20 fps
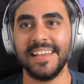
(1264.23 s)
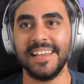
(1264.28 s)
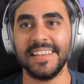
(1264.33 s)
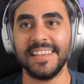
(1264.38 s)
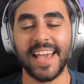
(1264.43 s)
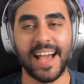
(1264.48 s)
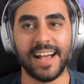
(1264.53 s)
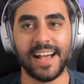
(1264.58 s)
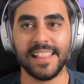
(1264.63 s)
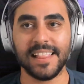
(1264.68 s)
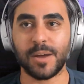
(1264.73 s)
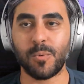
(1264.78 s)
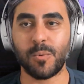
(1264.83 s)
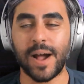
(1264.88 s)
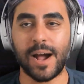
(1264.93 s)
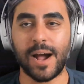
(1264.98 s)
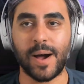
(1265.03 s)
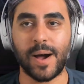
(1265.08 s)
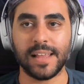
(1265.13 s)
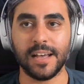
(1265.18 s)
yeah, like
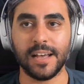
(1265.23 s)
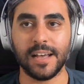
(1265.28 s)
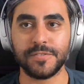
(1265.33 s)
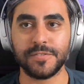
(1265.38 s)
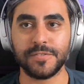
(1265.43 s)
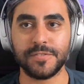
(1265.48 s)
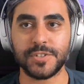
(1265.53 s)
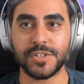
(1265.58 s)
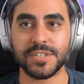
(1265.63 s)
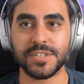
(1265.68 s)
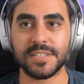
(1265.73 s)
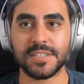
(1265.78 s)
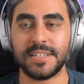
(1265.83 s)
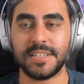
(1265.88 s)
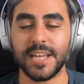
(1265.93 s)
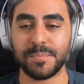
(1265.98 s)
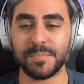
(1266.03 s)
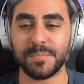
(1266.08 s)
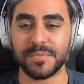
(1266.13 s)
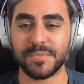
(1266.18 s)
wow, I love just the
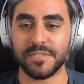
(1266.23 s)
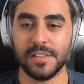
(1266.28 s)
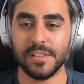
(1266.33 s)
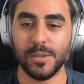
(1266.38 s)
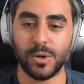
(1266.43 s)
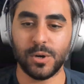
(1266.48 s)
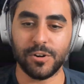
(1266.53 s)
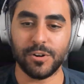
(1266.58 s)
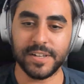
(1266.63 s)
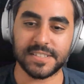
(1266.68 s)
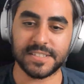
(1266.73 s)
depth of the lore.